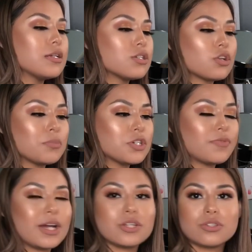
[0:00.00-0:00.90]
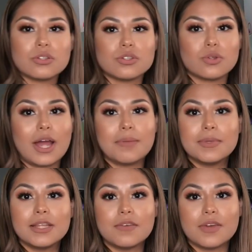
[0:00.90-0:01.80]
it's so much faster. So I've
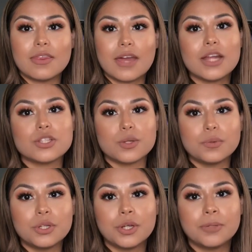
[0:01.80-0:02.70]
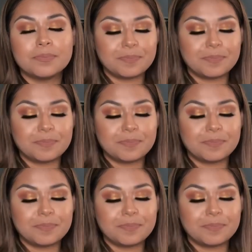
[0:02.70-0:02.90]
been loving that toner.